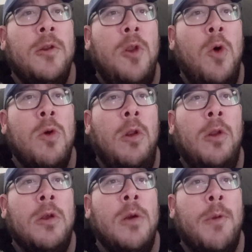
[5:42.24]

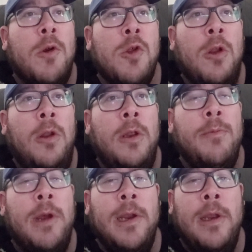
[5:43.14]
local commercial in
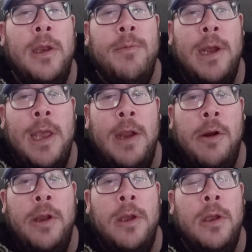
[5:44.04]
my in my
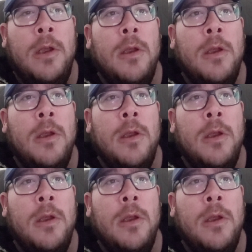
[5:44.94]
area